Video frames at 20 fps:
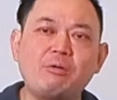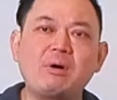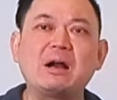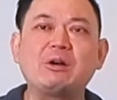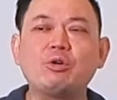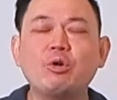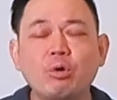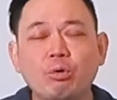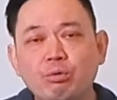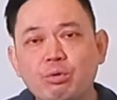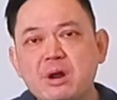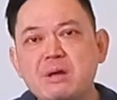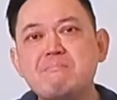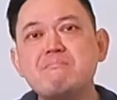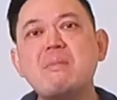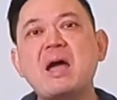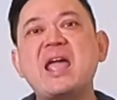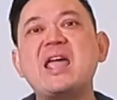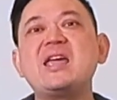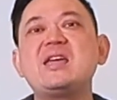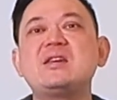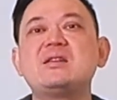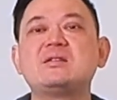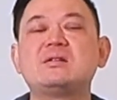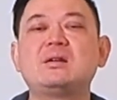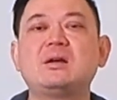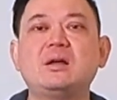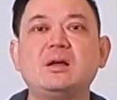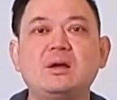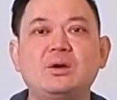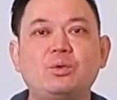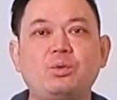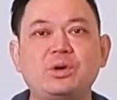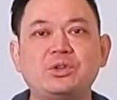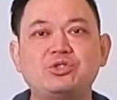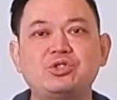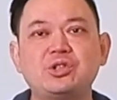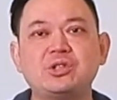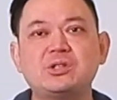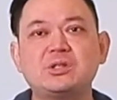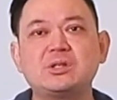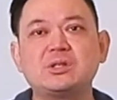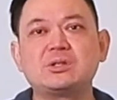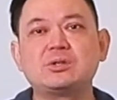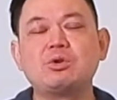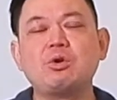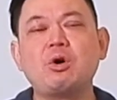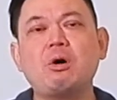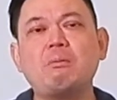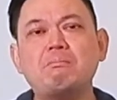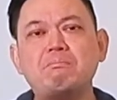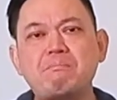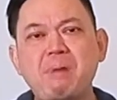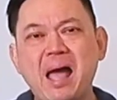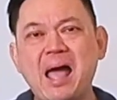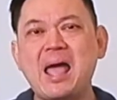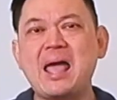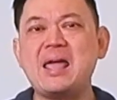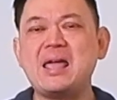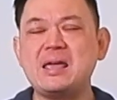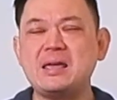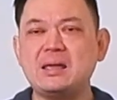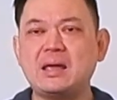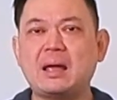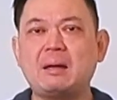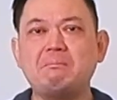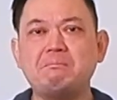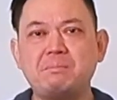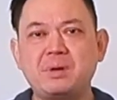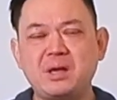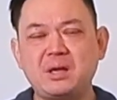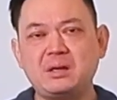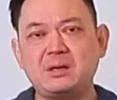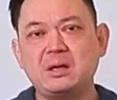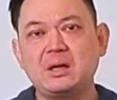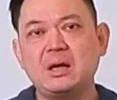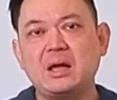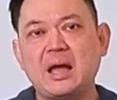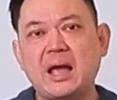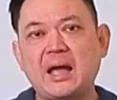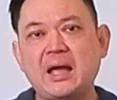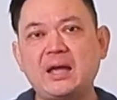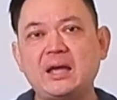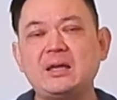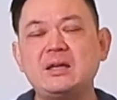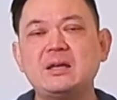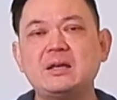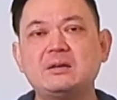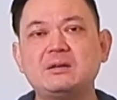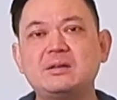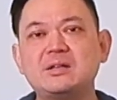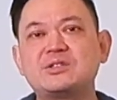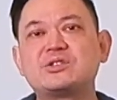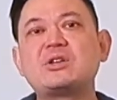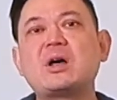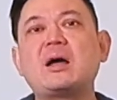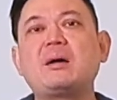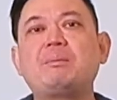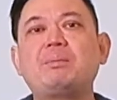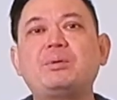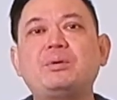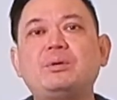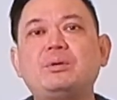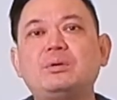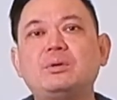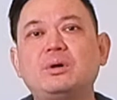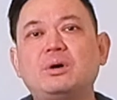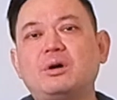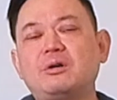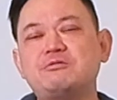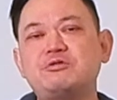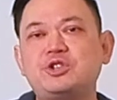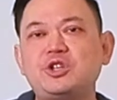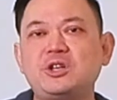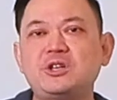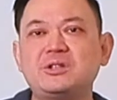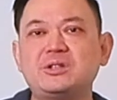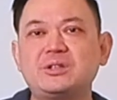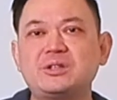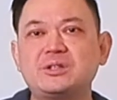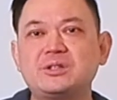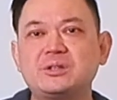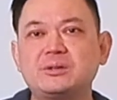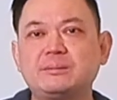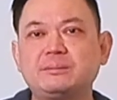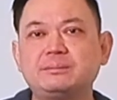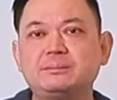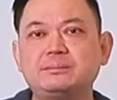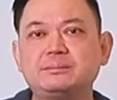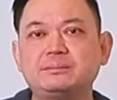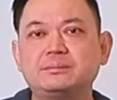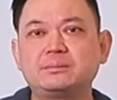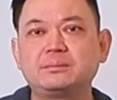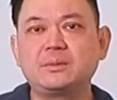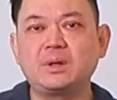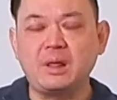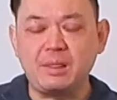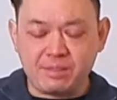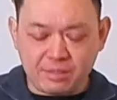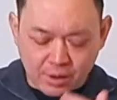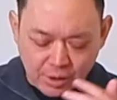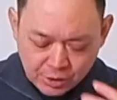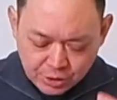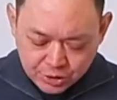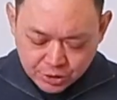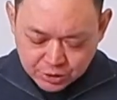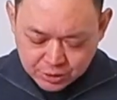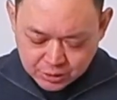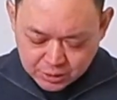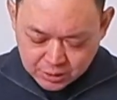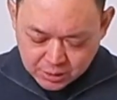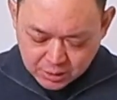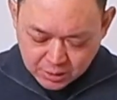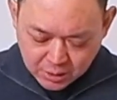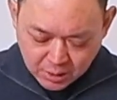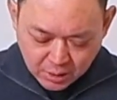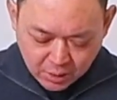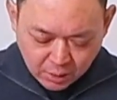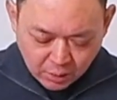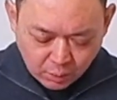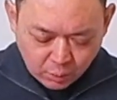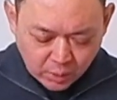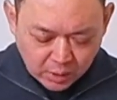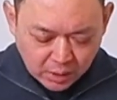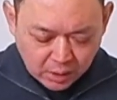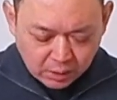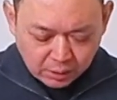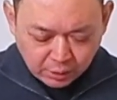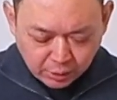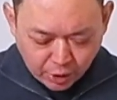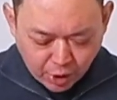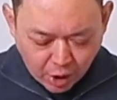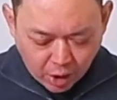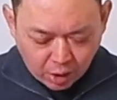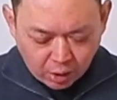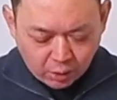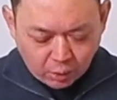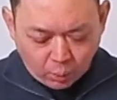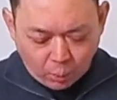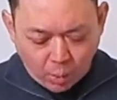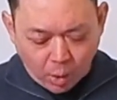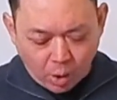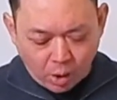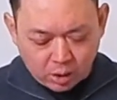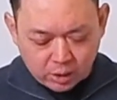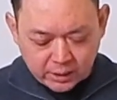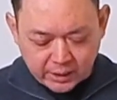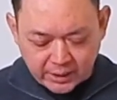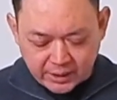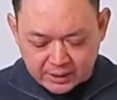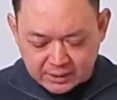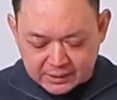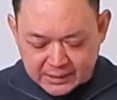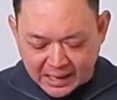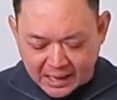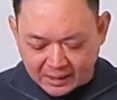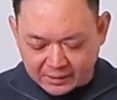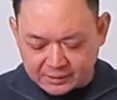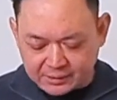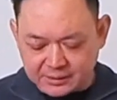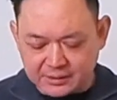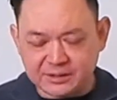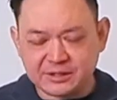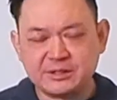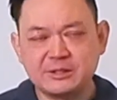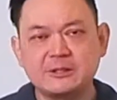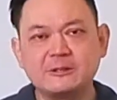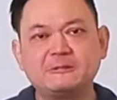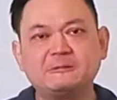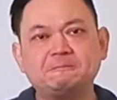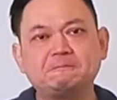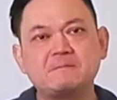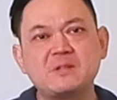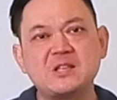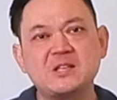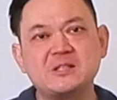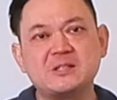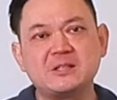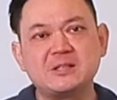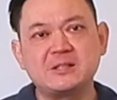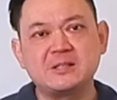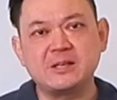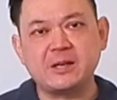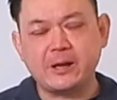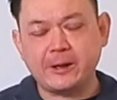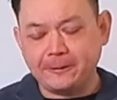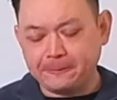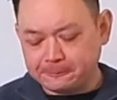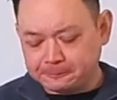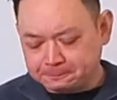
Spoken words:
around, who remain with Jesus, who obey and being a disciple of Jesus. And those will not walk in darkness, Jesus said.